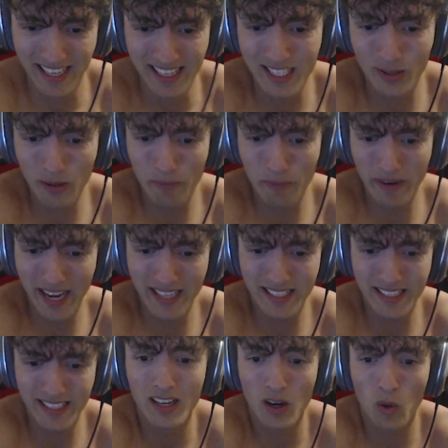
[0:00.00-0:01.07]
Sweet
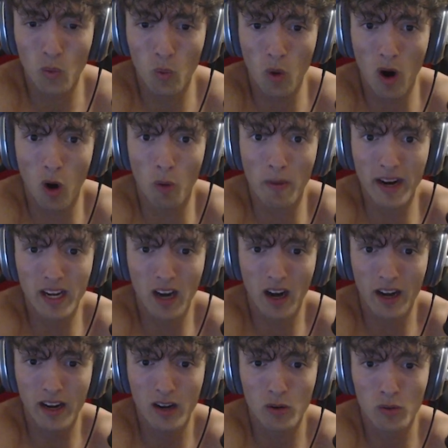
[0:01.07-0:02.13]
Bonanza. Oh my
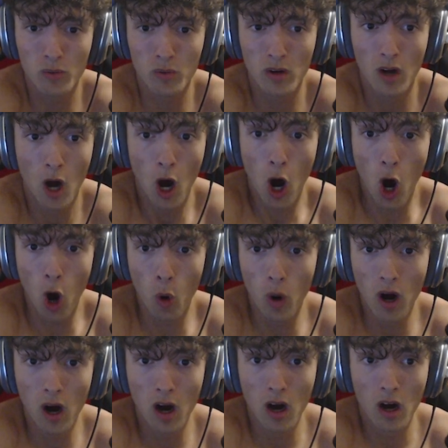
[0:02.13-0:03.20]
God. Oh.
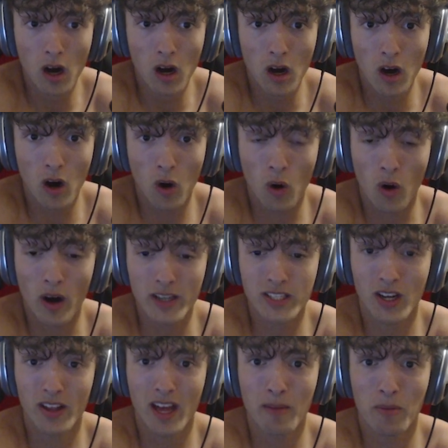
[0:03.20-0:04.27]
Oh, I
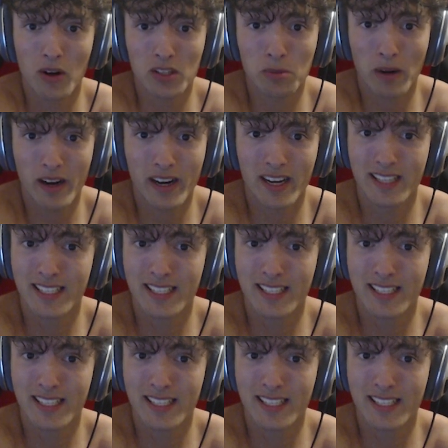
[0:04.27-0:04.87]
saw that multiplier. It's